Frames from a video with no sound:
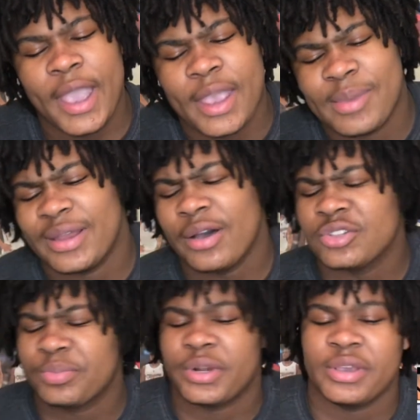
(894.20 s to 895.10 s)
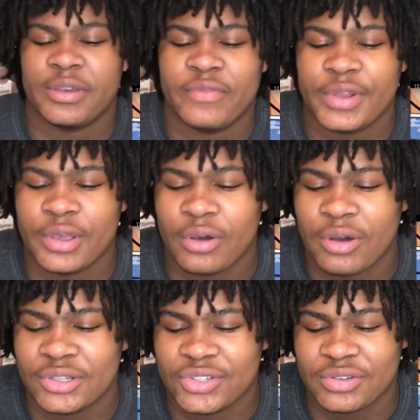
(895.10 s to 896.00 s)
Hey man, that was a pretty good video,
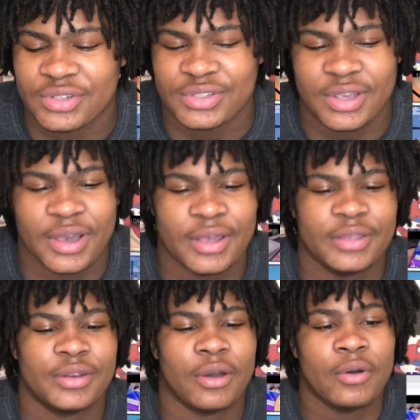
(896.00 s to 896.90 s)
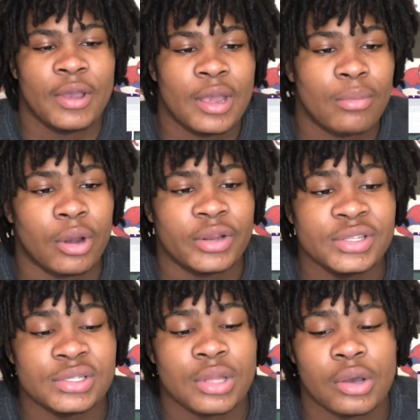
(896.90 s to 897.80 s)
all jokes aside. You know, bro, this
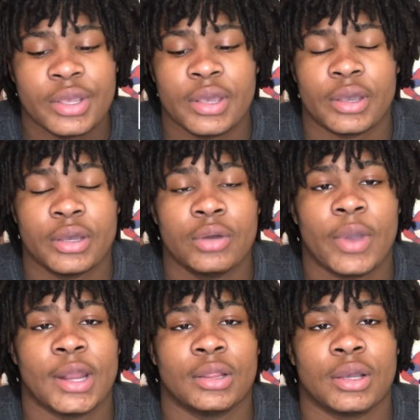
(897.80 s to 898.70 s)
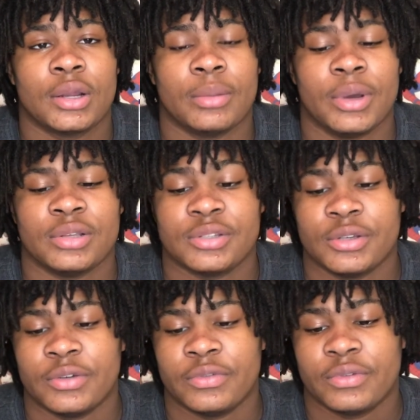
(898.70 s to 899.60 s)
is low-key a good way to learn about
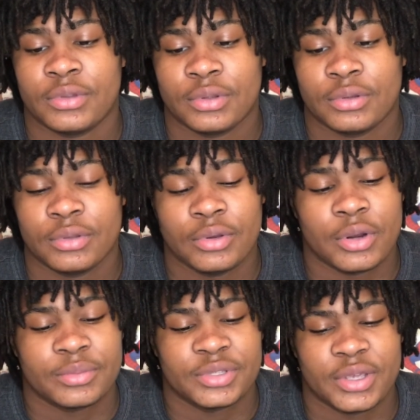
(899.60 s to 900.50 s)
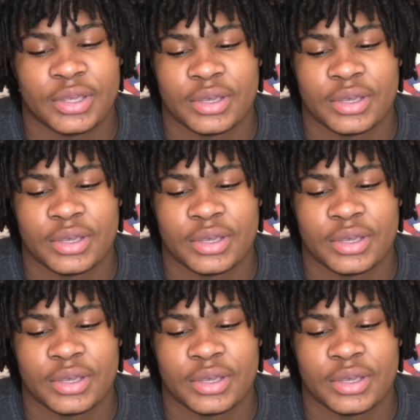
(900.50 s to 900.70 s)
stuff. You know what I'm saying?